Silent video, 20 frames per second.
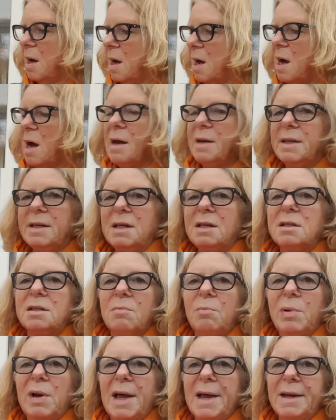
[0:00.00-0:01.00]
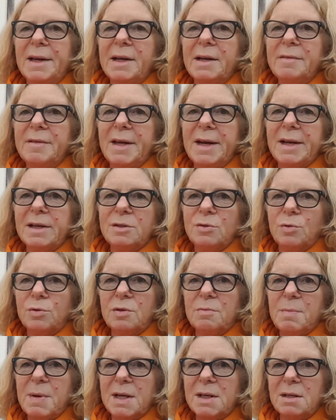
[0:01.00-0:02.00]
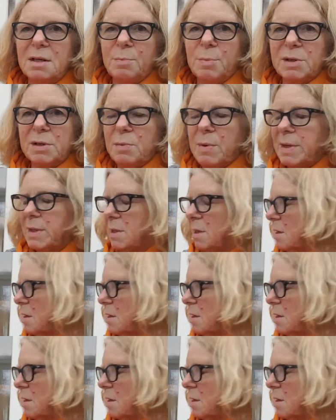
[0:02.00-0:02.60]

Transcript: I did some planning and then I sort of made it up as I went